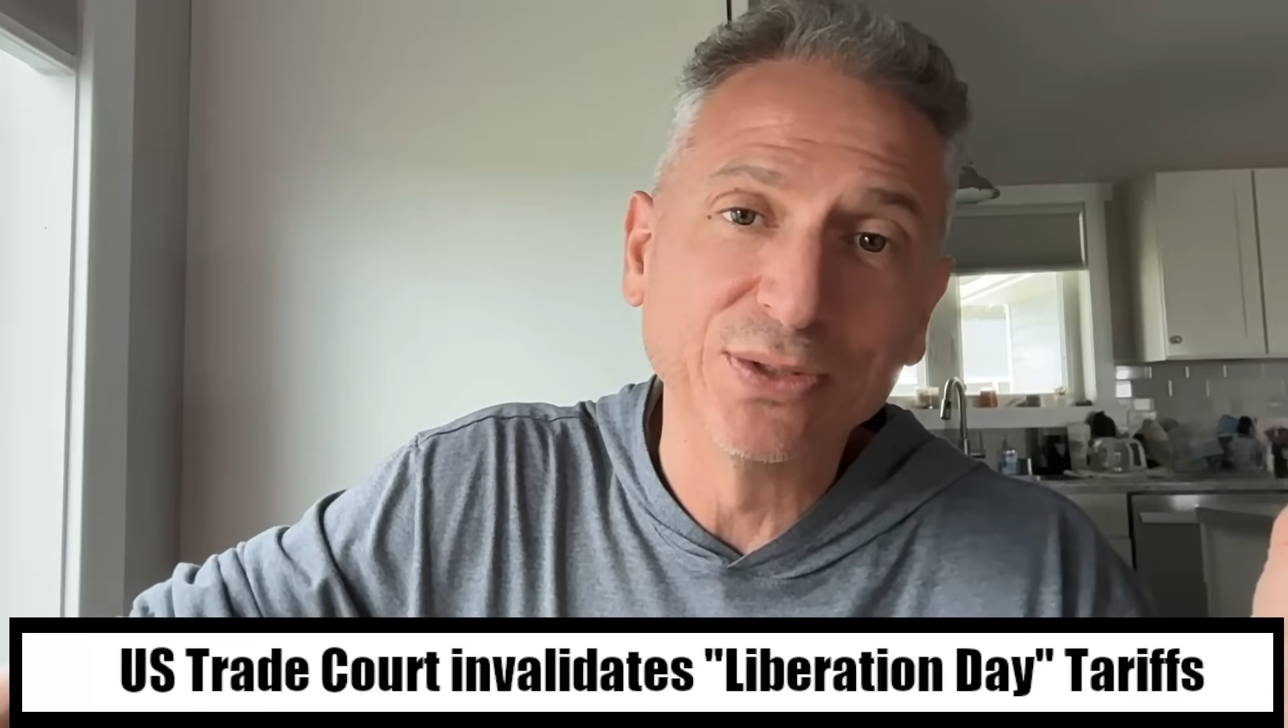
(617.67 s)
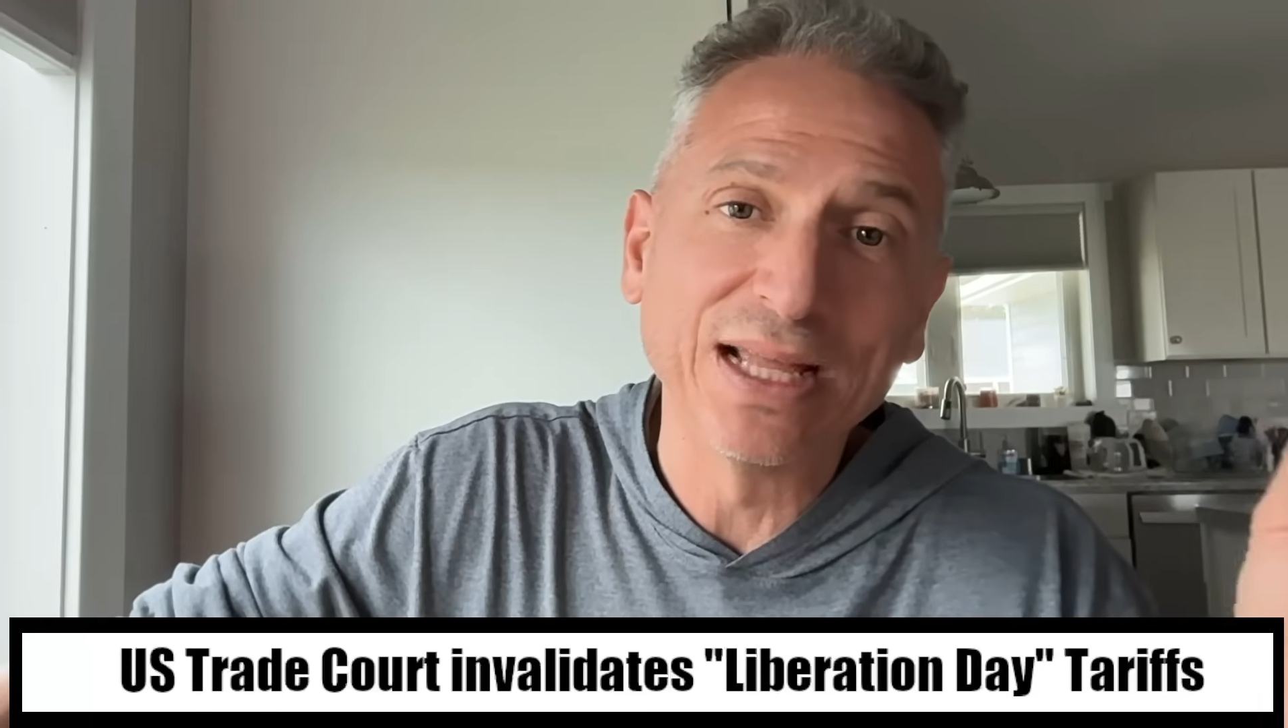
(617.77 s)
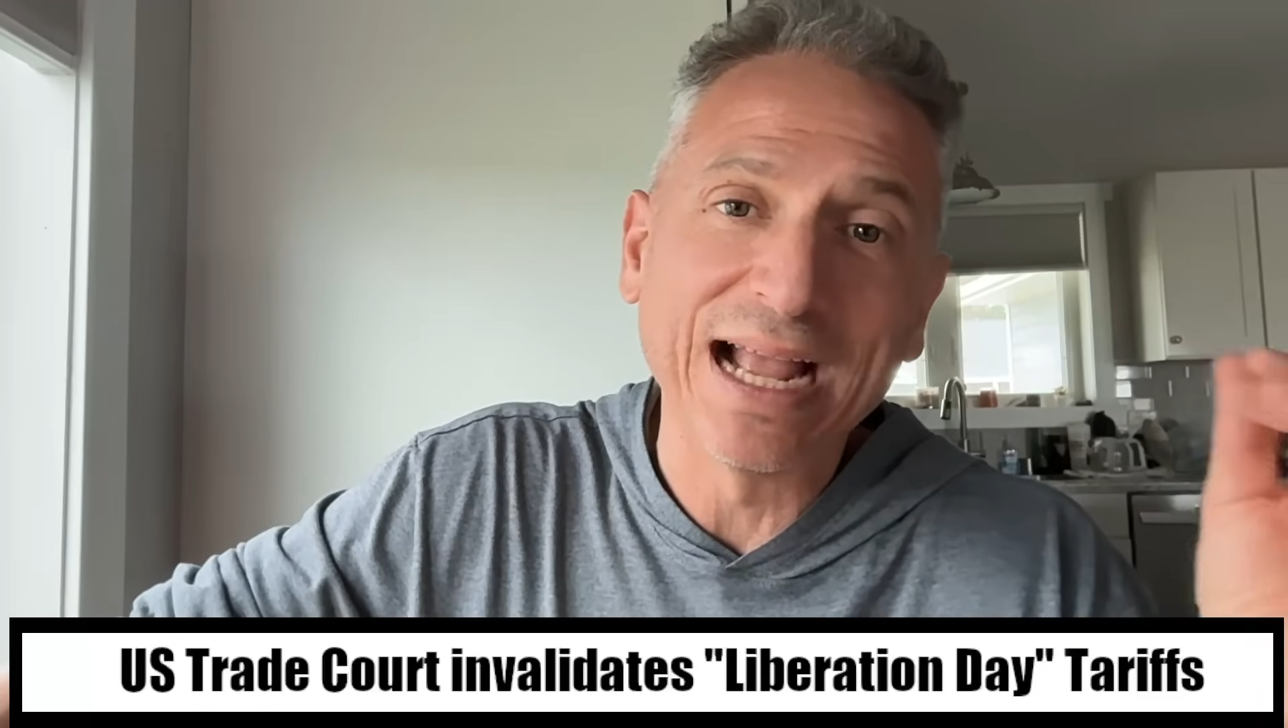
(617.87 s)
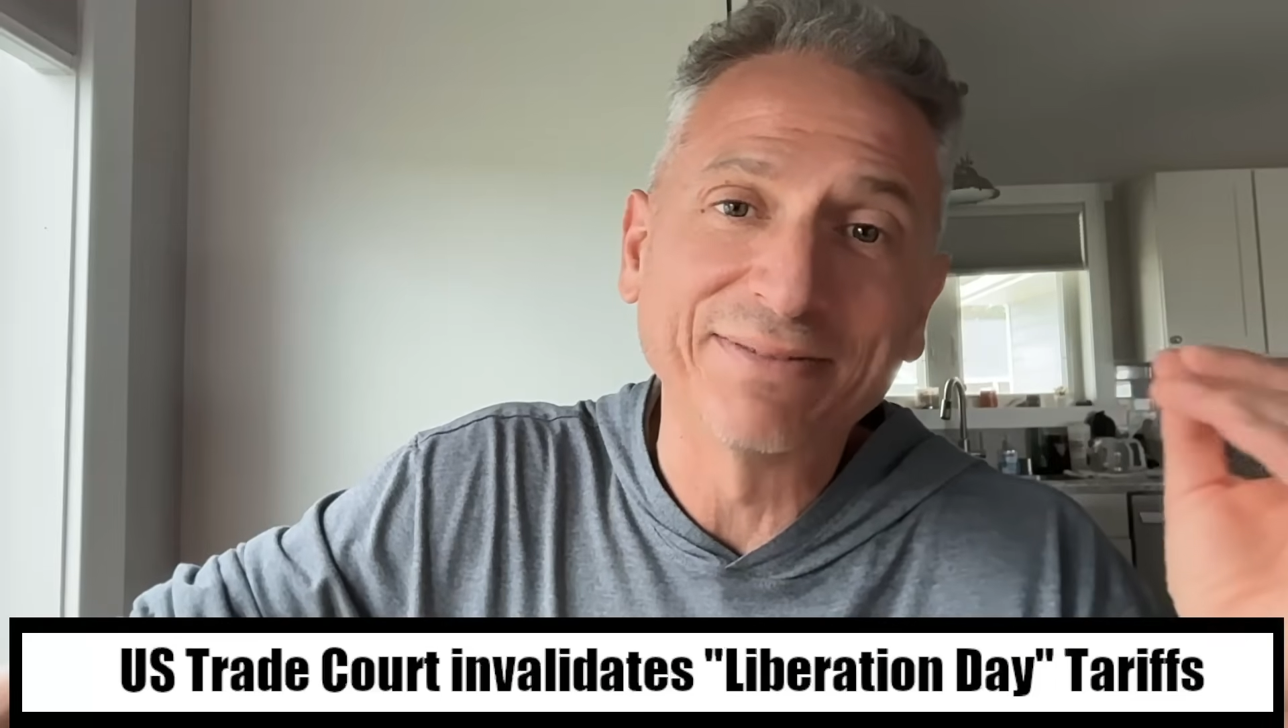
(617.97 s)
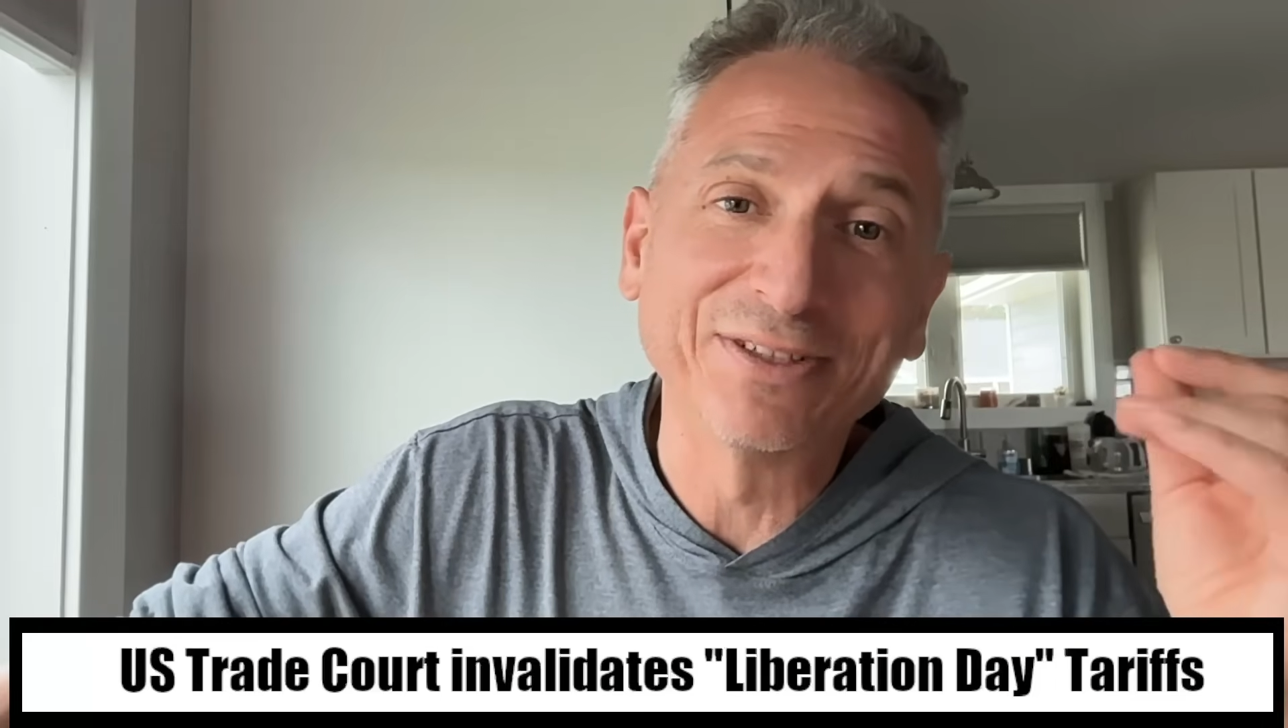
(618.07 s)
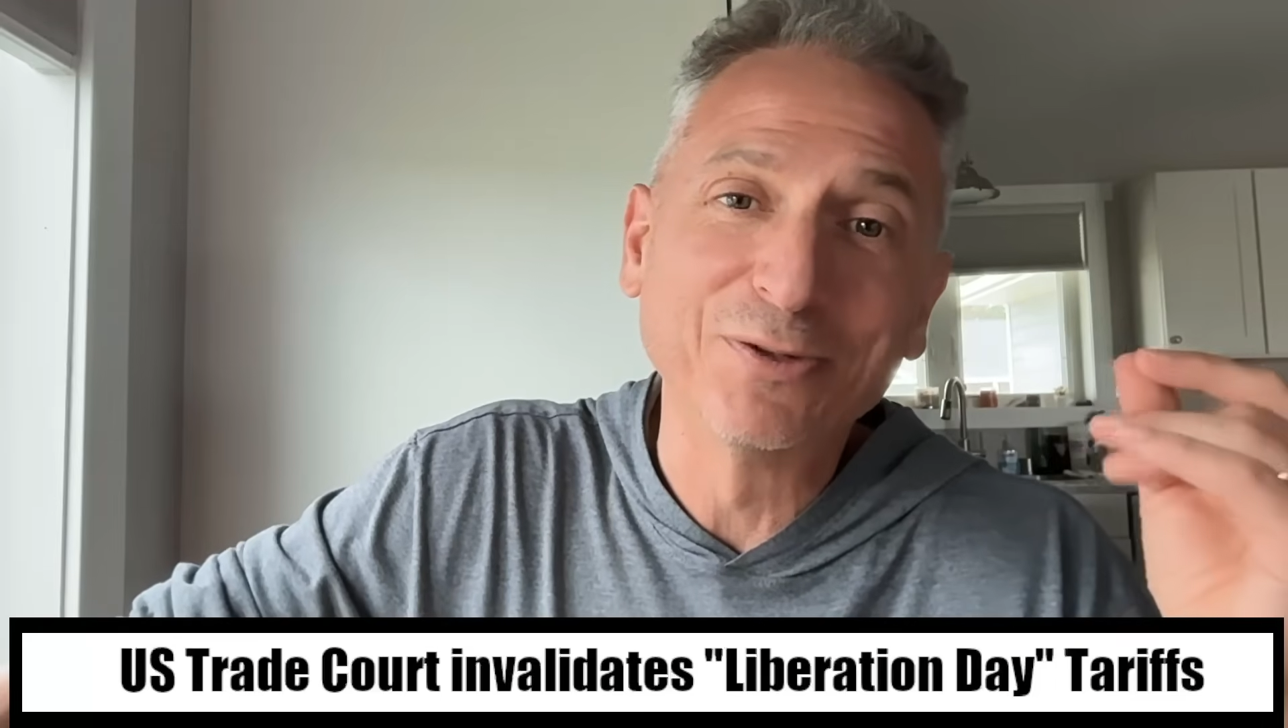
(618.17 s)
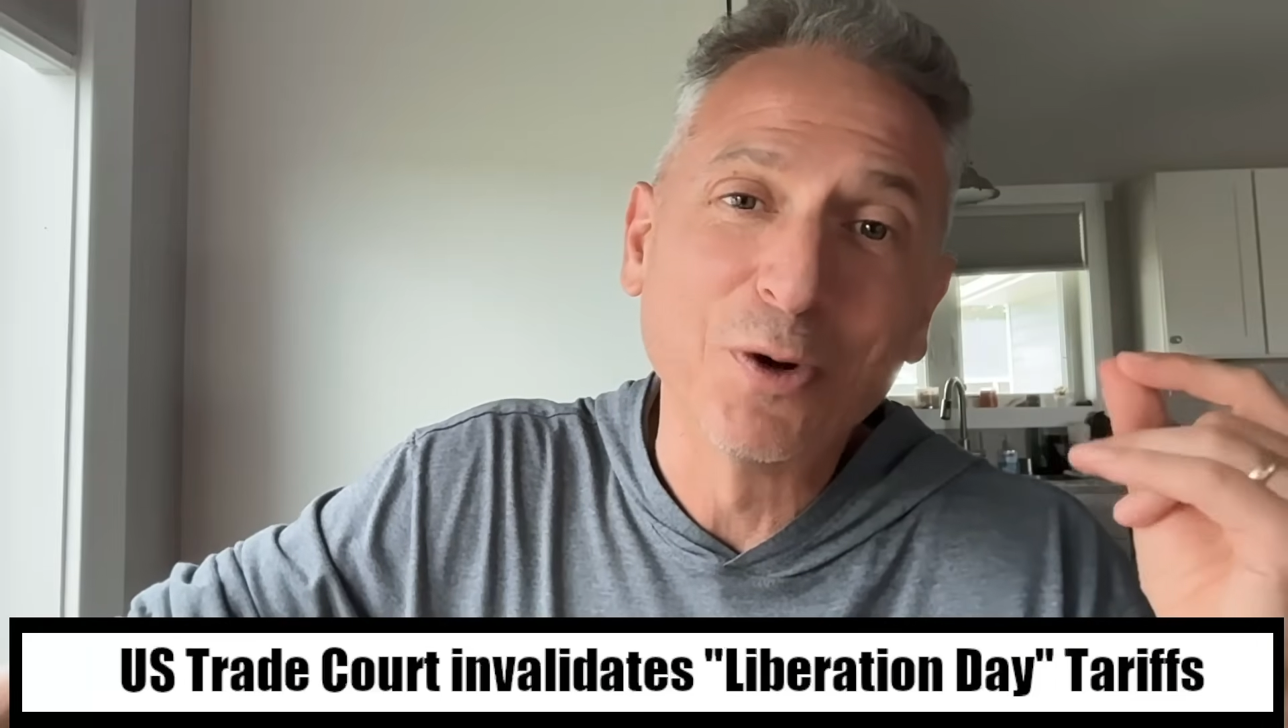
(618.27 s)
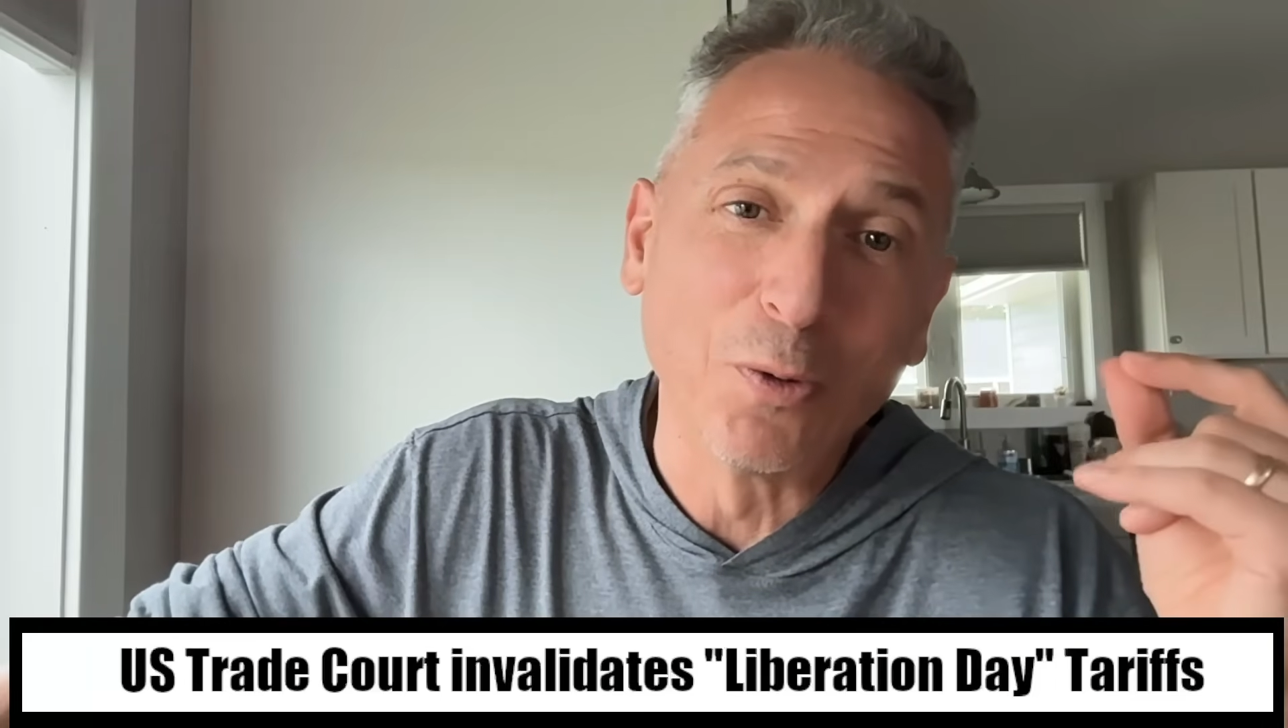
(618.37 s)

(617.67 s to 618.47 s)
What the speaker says: they have to